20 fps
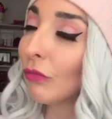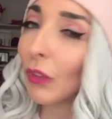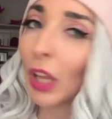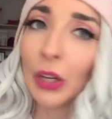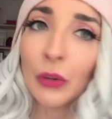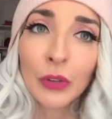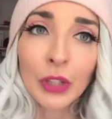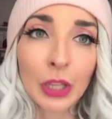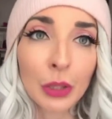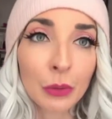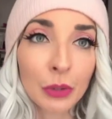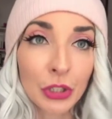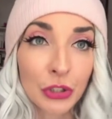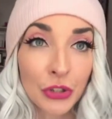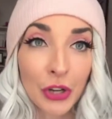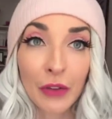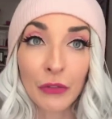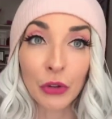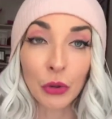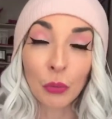I really want to
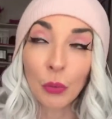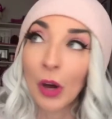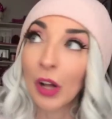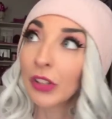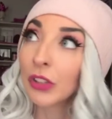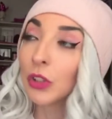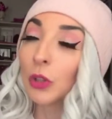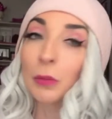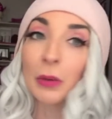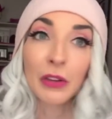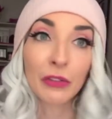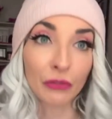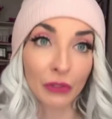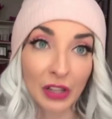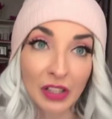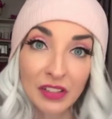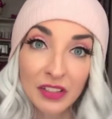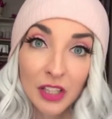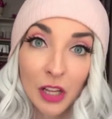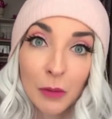travel the world, and all my
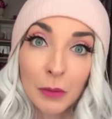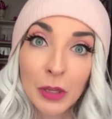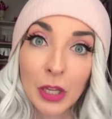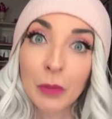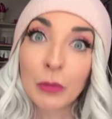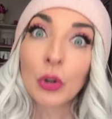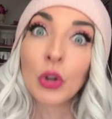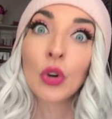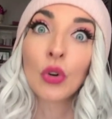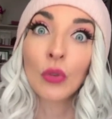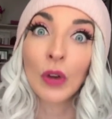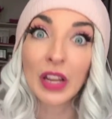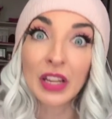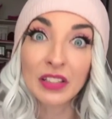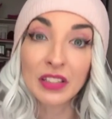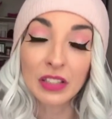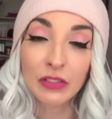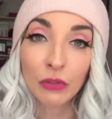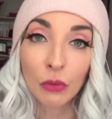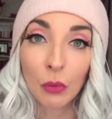friends tell me I'm
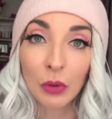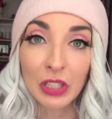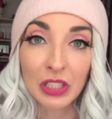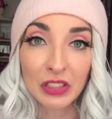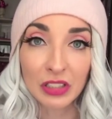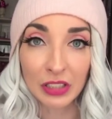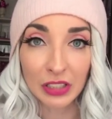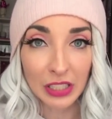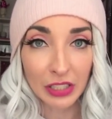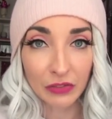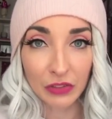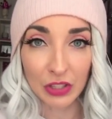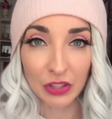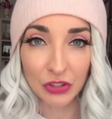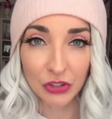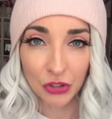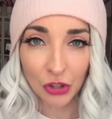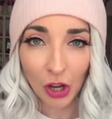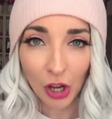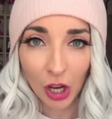crazy for wanting to leave
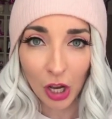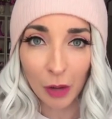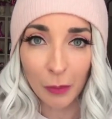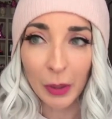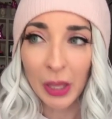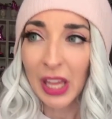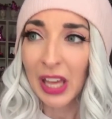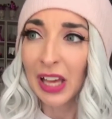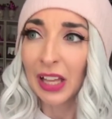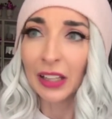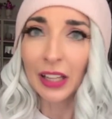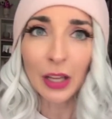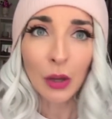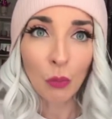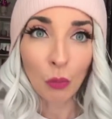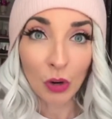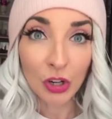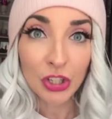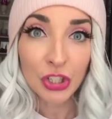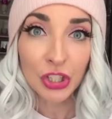this job.
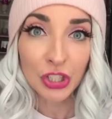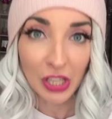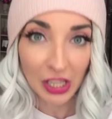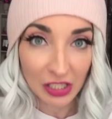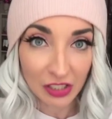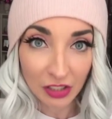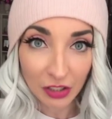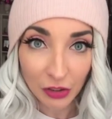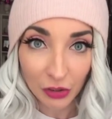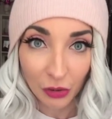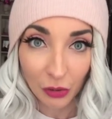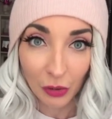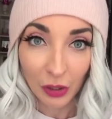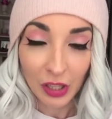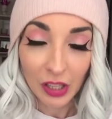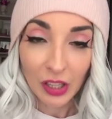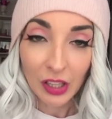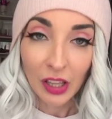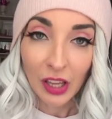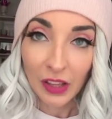What should I do?
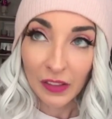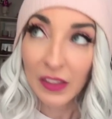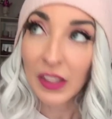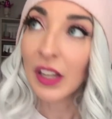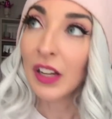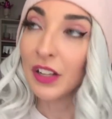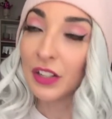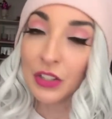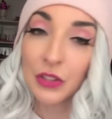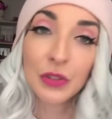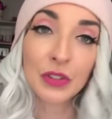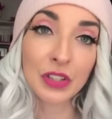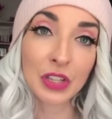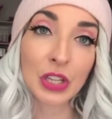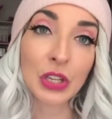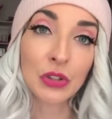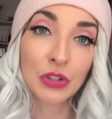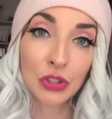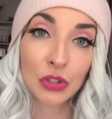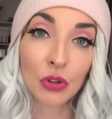And the answer is that
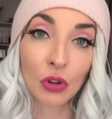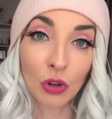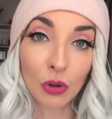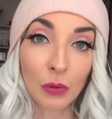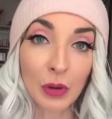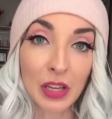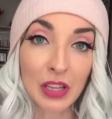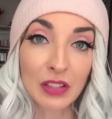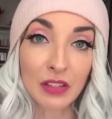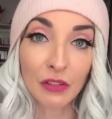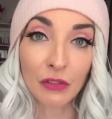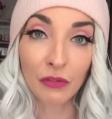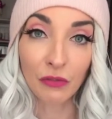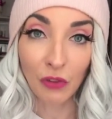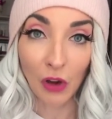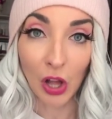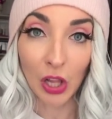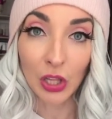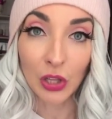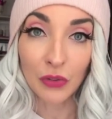you should always
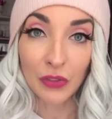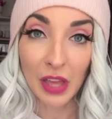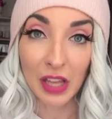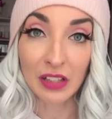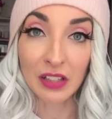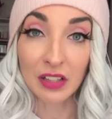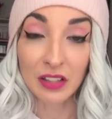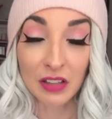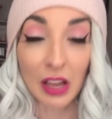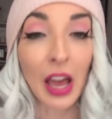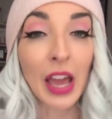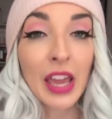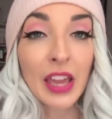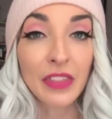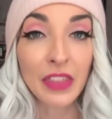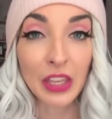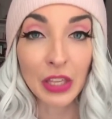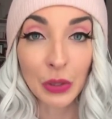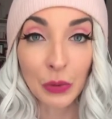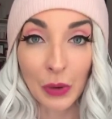follow that desire
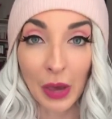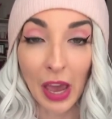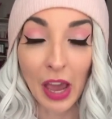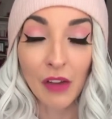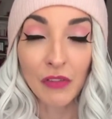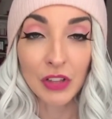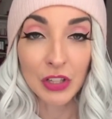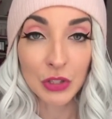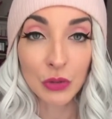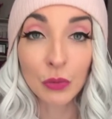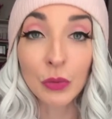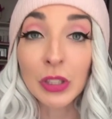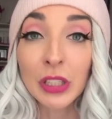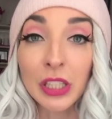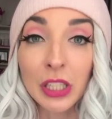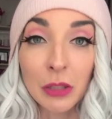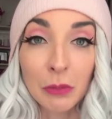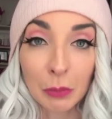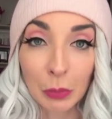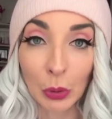that you have that's
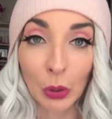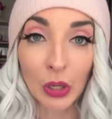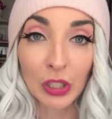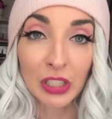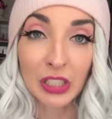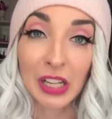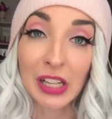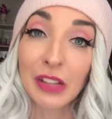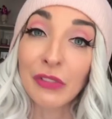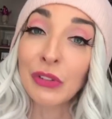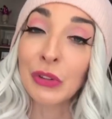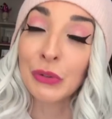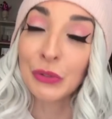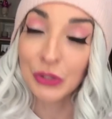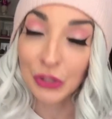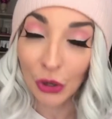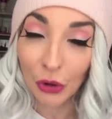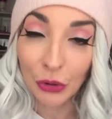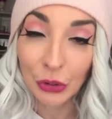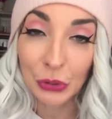really important. And if you
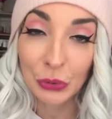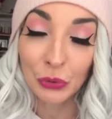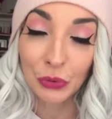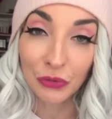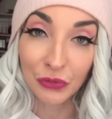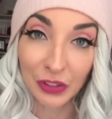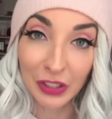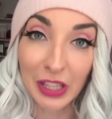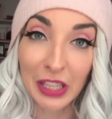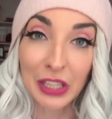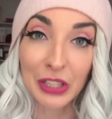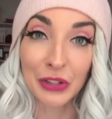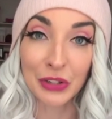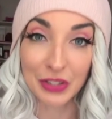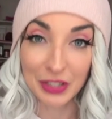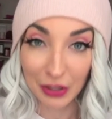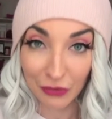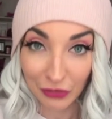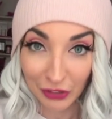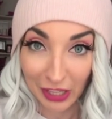don't, you will feel like you're
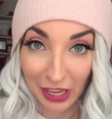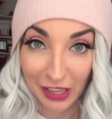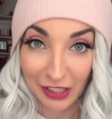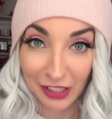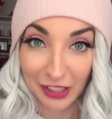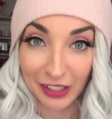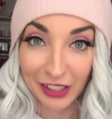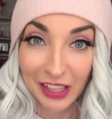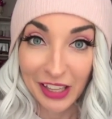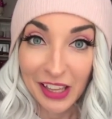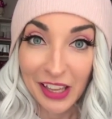suffocating.